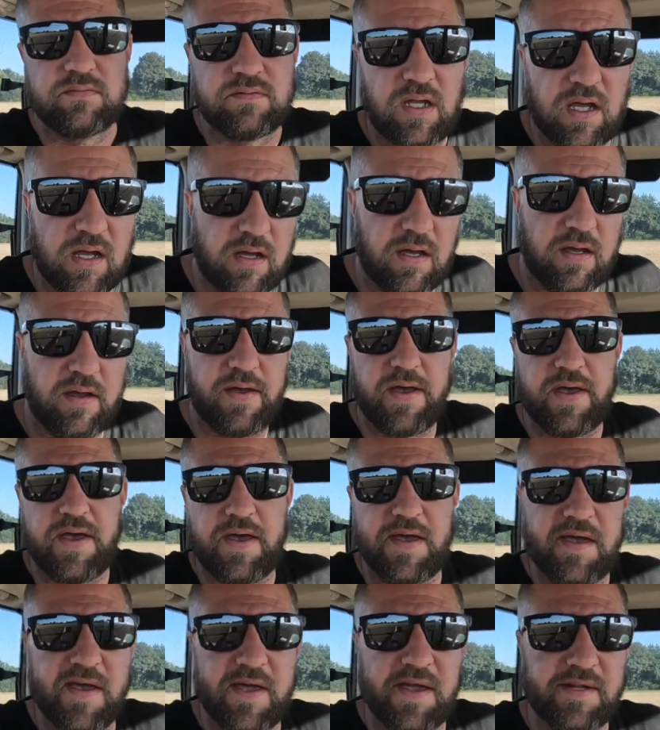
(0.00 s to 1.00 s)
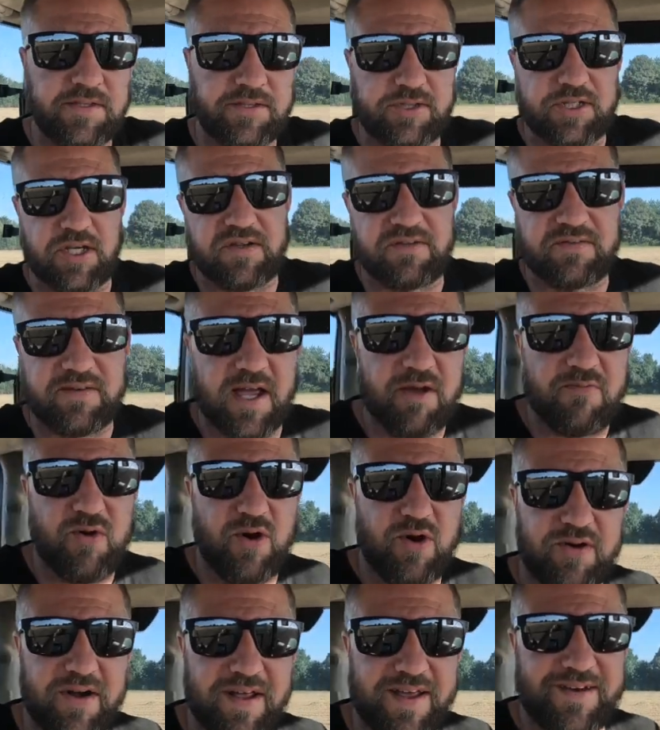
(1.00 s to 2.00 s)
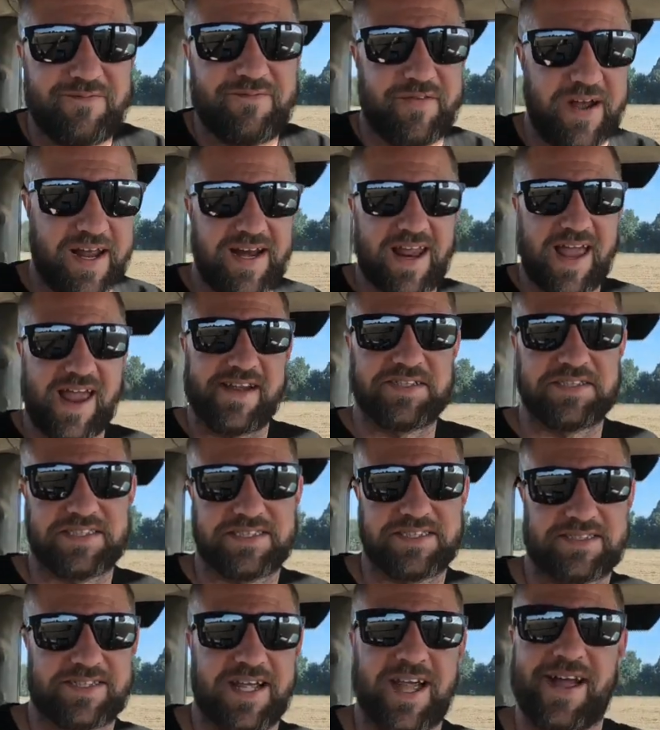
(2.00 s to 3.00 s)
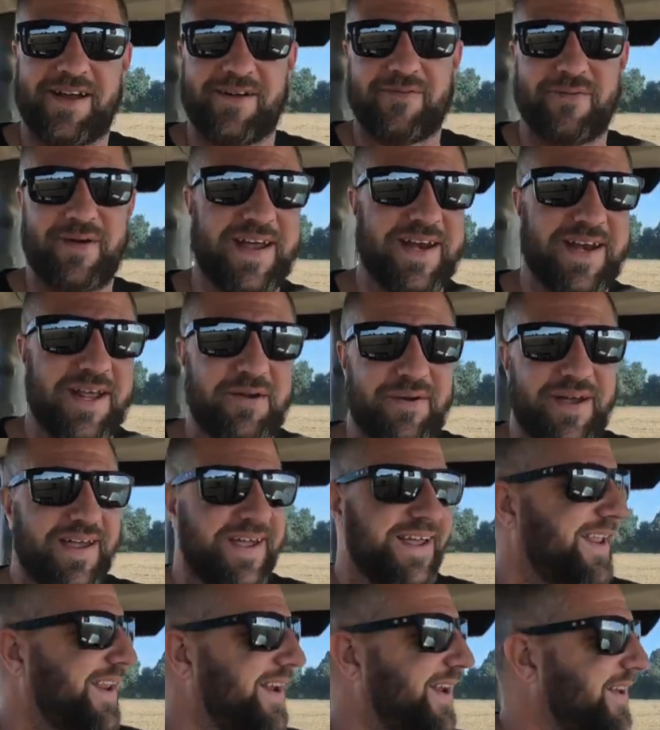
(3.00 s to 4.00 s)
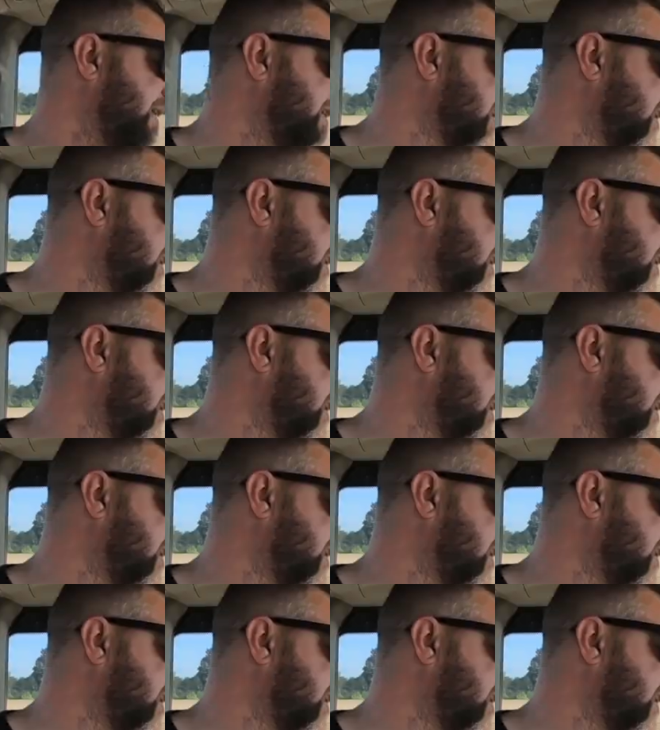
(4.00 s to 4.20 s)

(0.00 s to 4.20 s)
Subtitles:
Good Tuesday morning, Fenlanders. How are we doing?